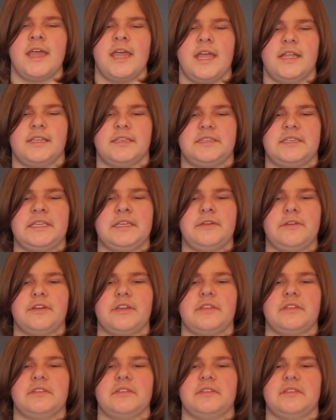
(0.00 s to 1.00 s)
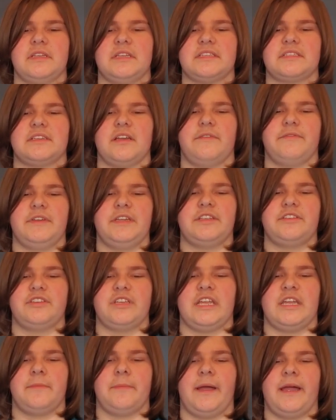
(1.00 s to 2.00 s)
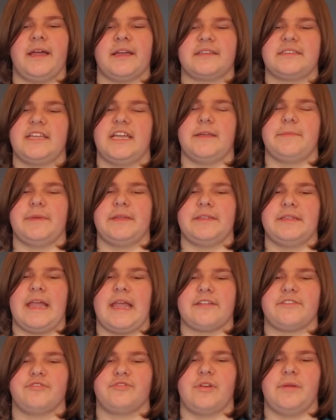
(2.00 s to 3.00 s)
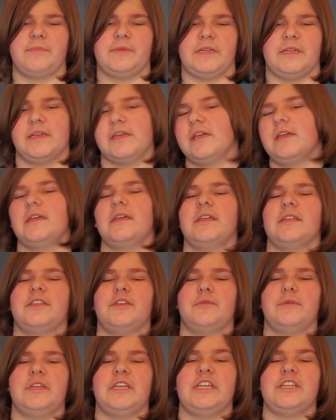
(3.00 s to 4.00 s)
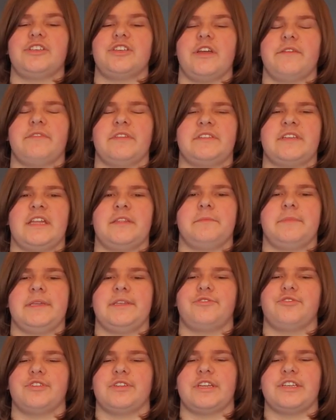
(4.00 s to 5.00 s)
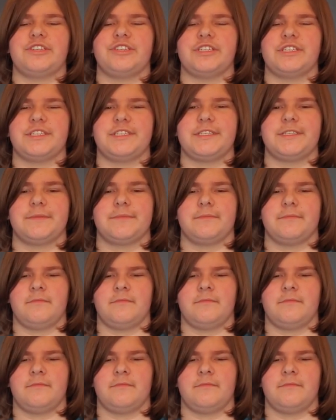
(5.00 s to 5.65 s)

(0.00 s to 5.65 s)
and a single disc of each antibiotic type and natural remedy to each of the 10 petri dishes.